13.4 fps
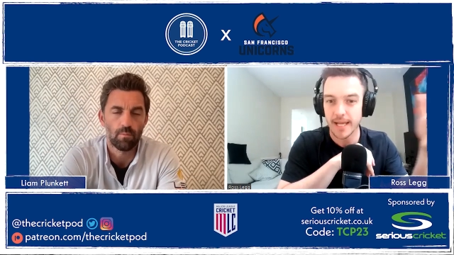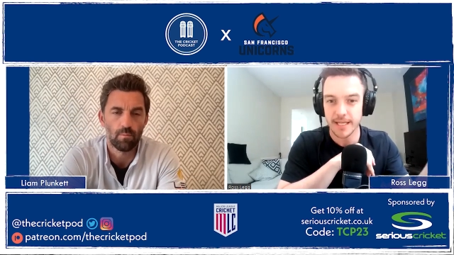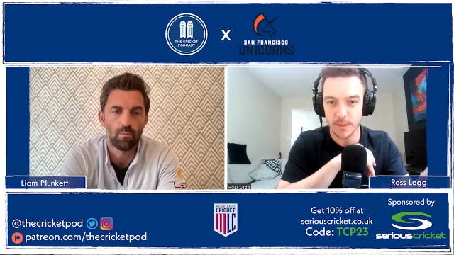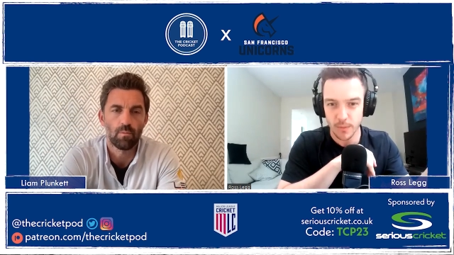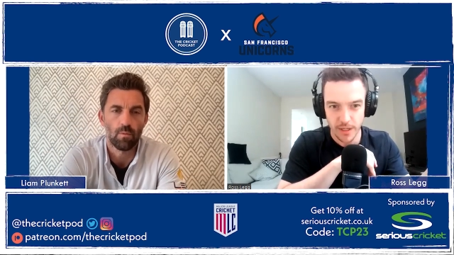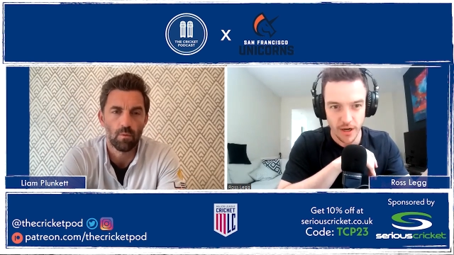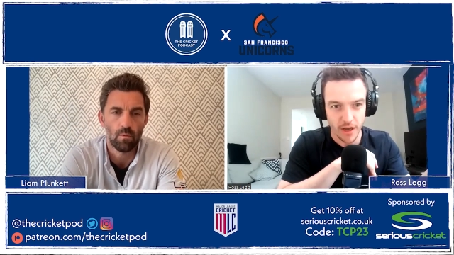Speaker 1: Ended
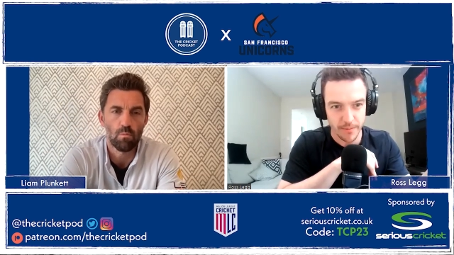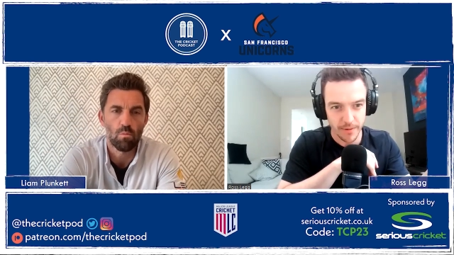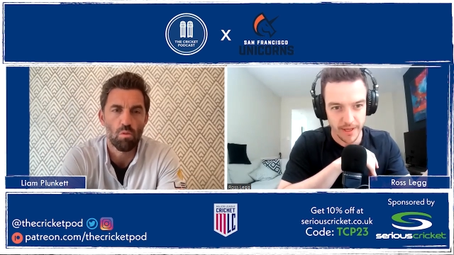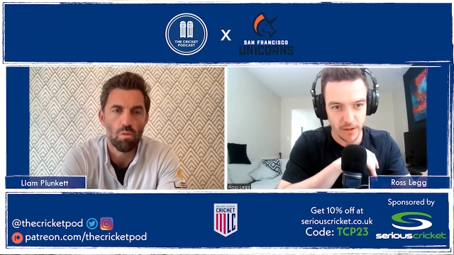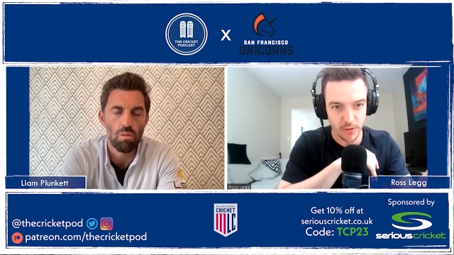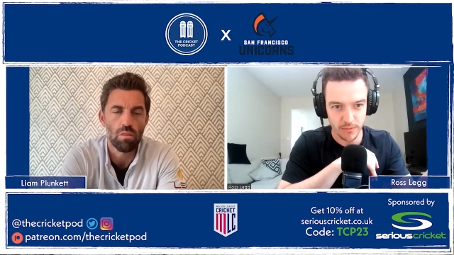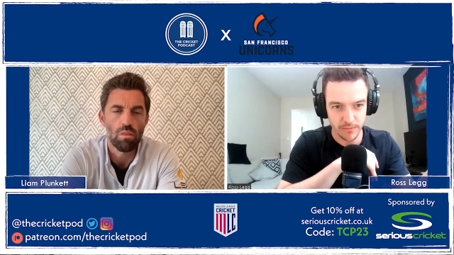up with an
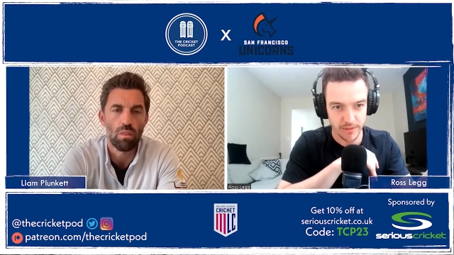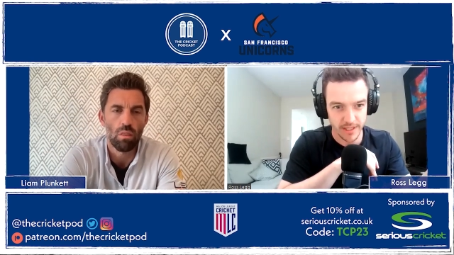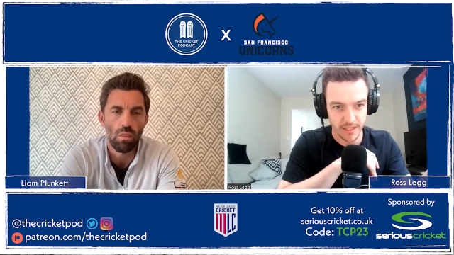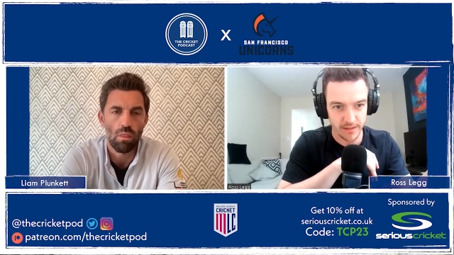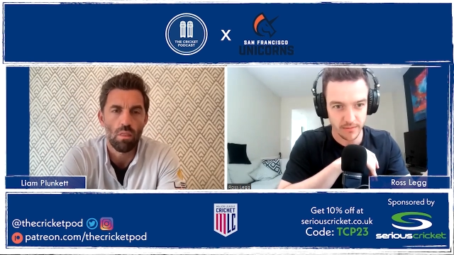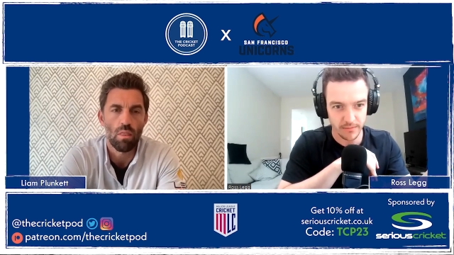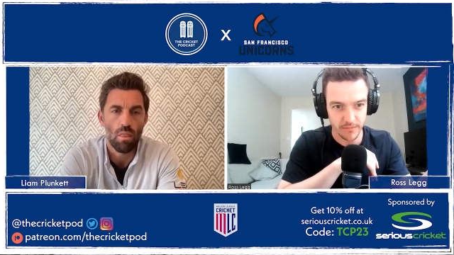IPL
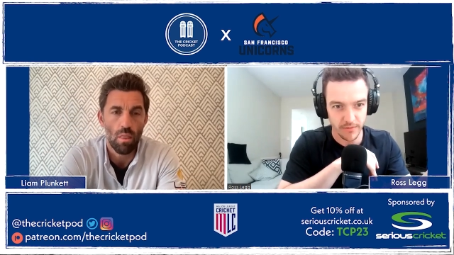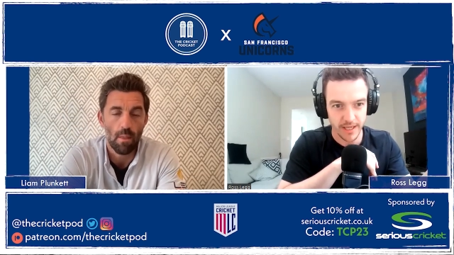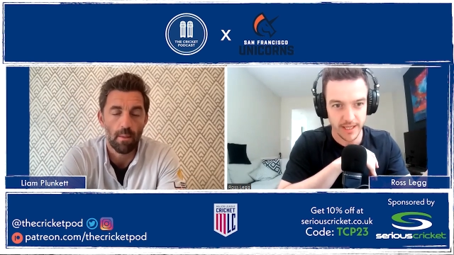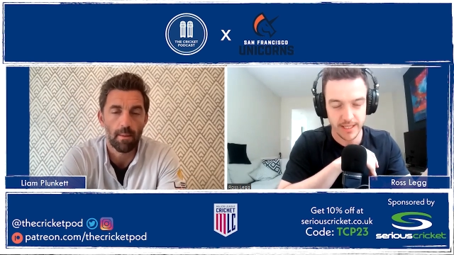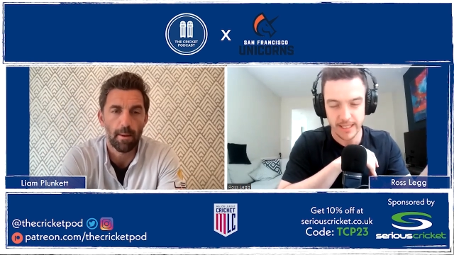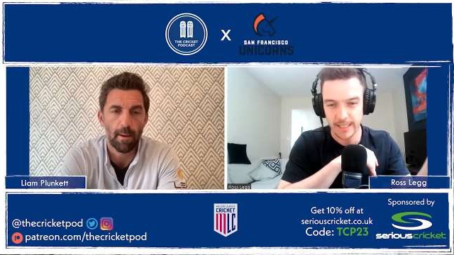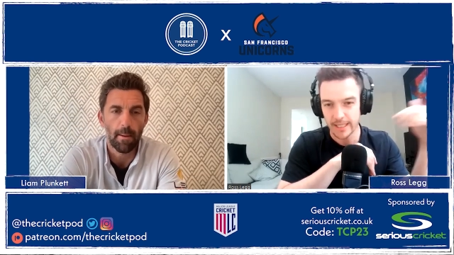deal,
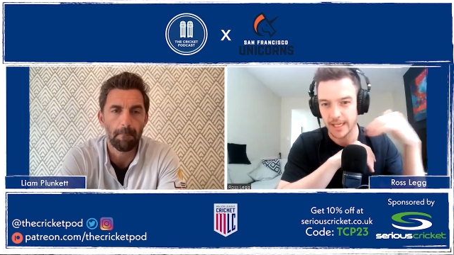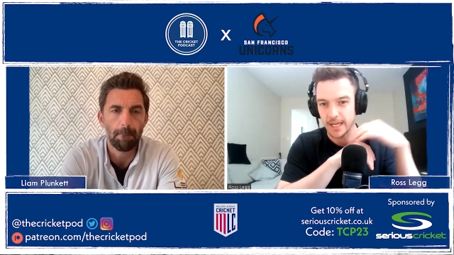right? Yeah.